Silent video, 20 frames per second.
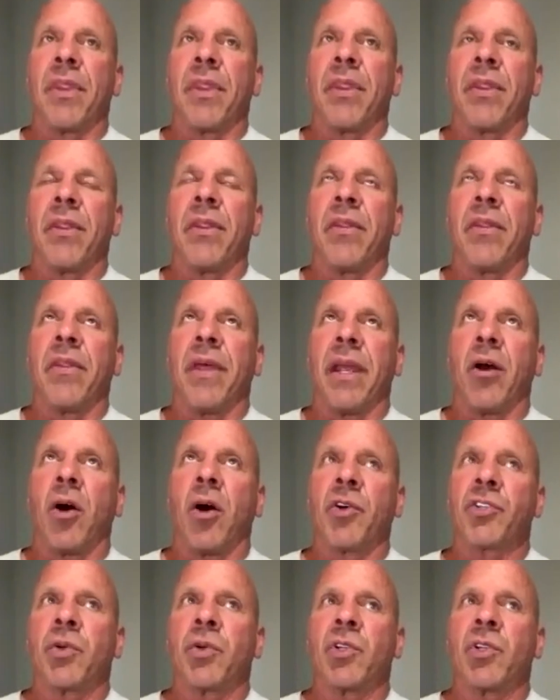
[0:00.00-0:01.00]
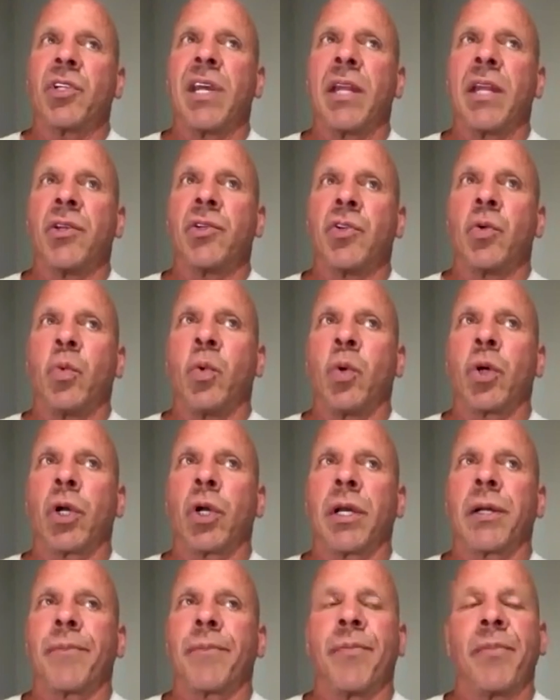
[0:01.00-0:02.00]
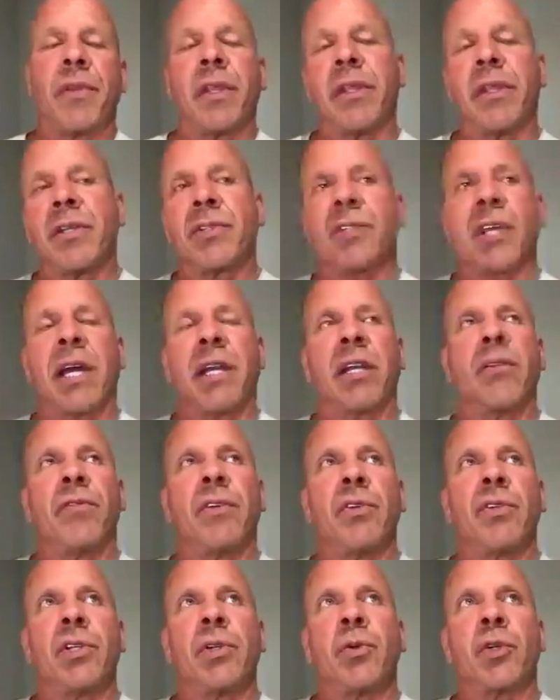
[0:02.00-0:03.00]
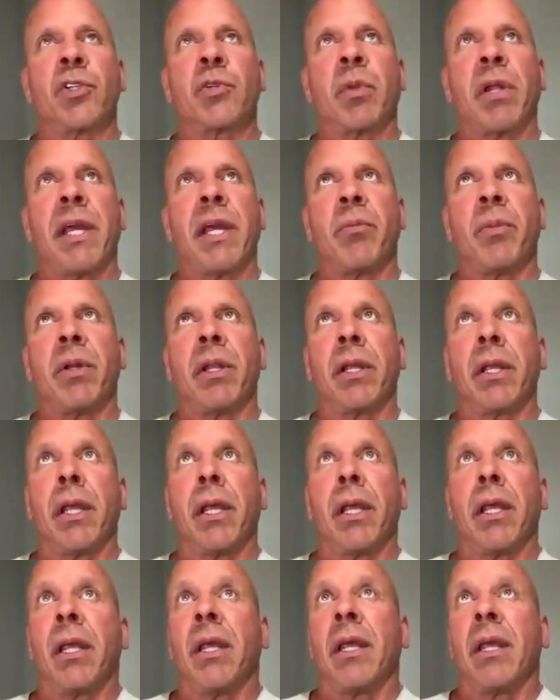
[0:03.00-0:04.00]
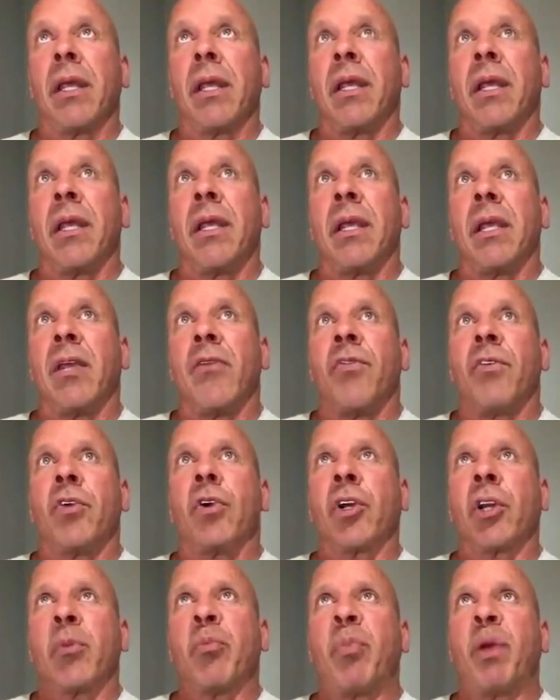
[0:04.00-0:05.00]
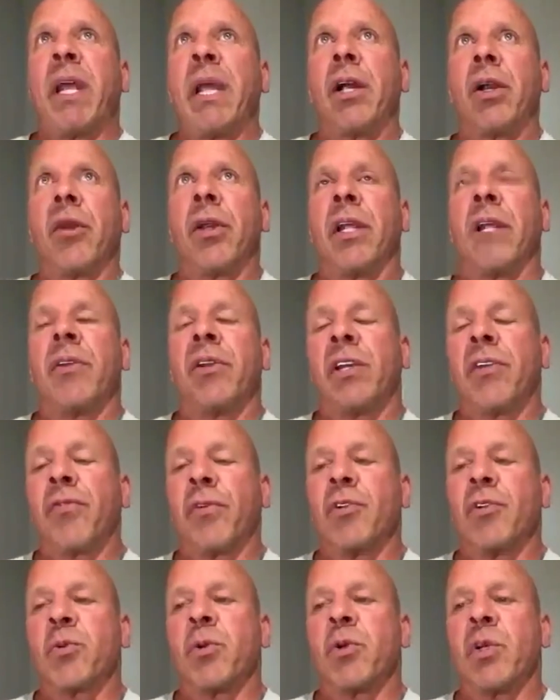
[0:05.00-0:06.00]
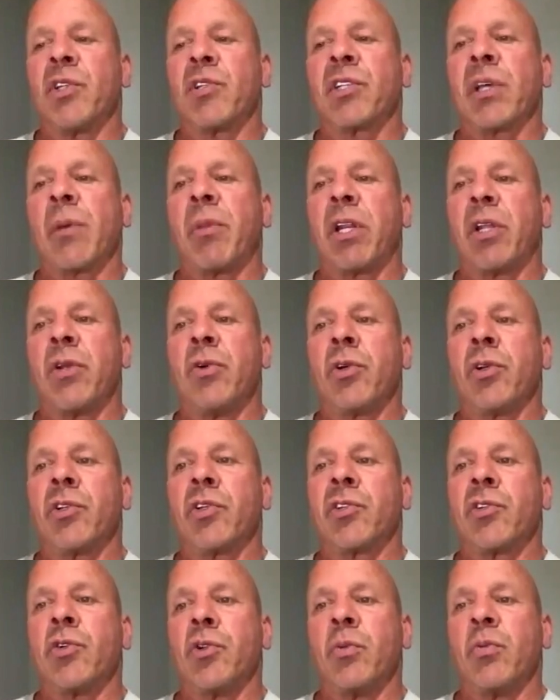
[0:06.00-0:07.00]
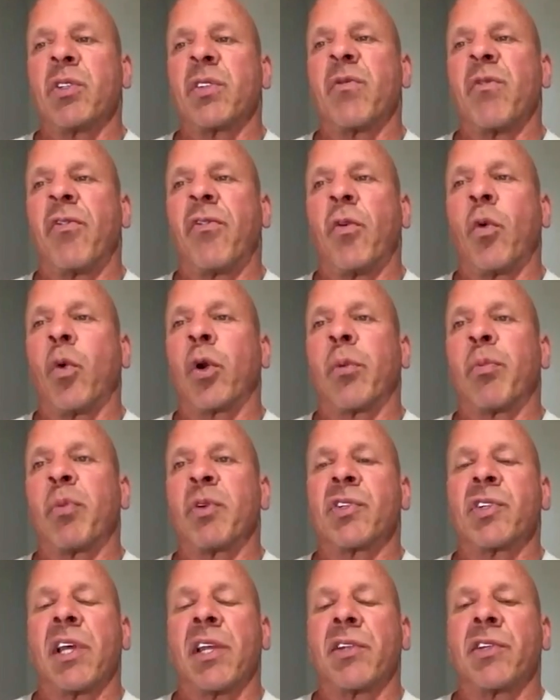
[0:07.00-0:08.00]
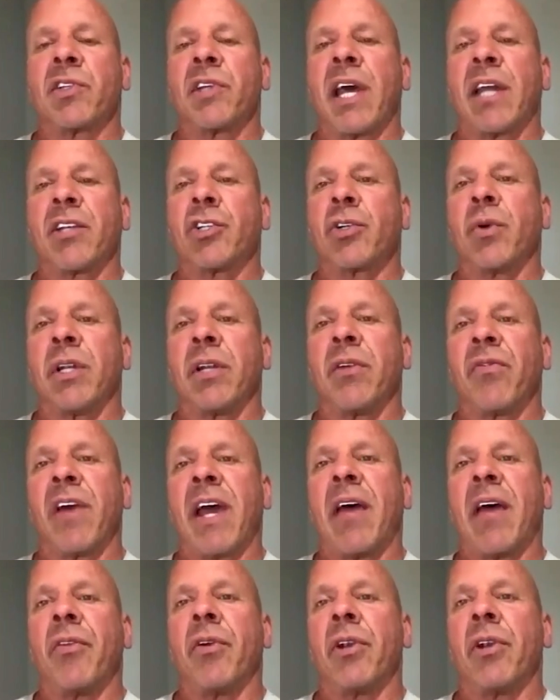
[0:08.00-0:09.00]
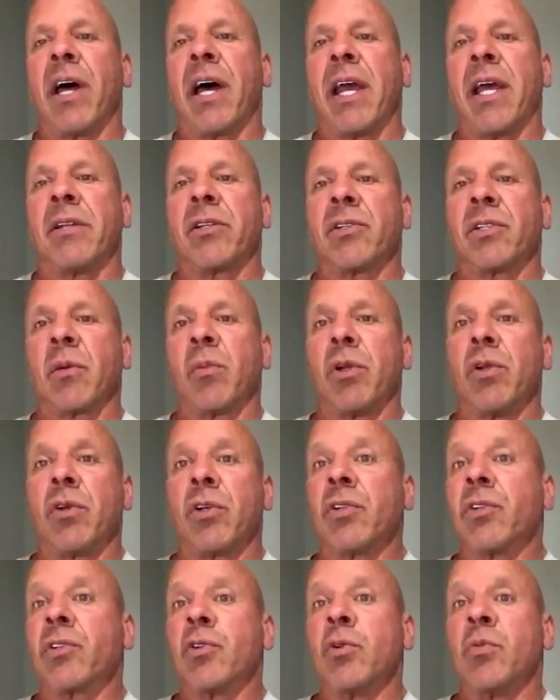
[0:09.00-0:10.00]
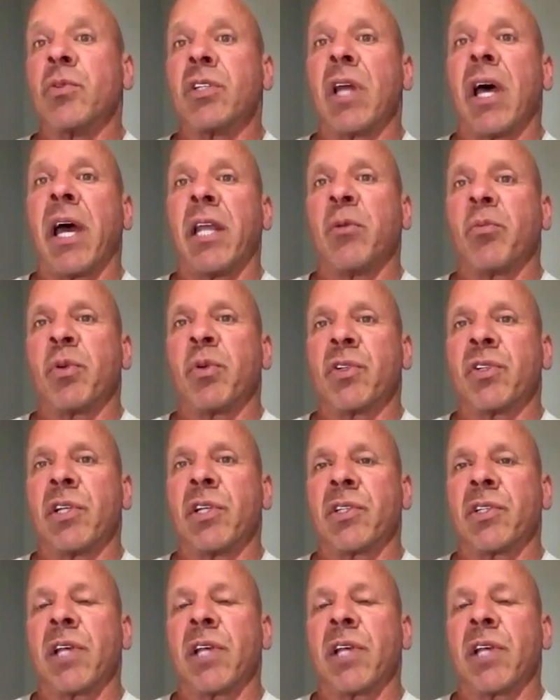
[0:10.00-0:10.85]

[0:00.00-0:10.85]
they also tend to work. This is kind of confusing to explain, but if you're comparing the difference between somebody who consumes 4% saturated fat in their diet to somebody who consumes 9%